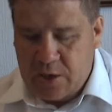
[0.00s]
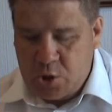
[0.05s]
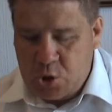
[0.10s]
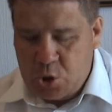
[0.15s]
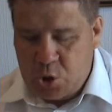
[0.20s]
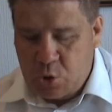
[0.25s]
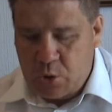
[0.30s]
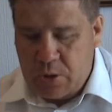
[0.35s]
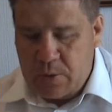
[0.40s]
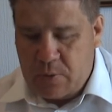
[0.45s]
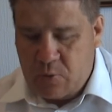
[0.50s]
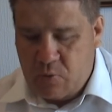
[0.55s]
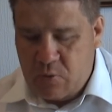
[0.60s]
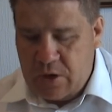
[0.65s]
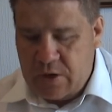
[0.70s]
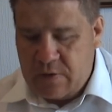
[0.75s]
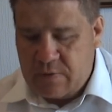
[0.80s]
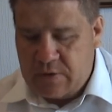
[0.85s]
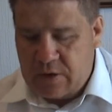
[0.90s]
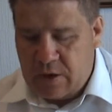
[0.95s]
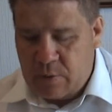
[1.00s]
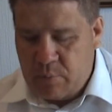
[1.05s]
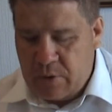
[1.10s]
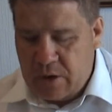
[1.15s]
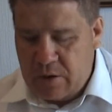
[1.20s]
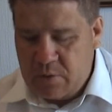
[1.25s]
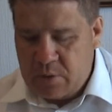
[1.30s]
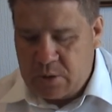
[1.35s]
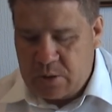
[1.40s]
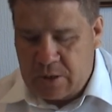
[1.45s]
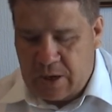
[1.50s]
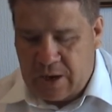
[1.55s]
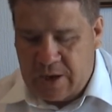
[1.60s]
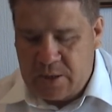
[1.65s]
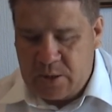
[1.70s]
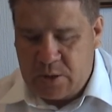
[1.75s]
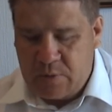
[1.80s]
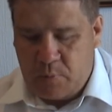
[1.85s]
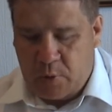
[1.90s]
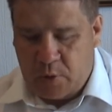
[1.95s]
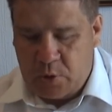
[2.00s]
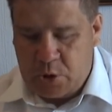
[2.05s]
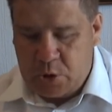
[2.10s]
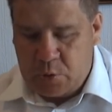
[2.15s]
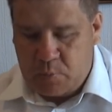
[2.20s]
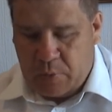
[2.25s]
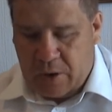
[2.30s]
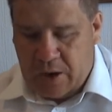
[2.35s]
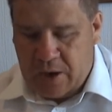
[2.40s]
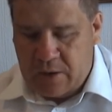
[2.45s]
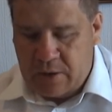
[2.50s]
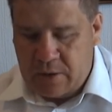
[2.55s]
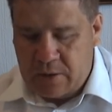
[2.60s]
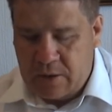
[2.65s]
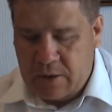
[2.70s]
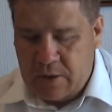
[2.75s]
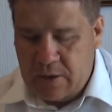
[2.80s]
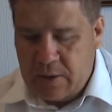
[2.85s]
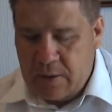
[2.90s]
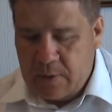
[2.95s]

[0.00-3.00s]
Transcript: during the reign of Tiberius at the hands of Pontius Pilate.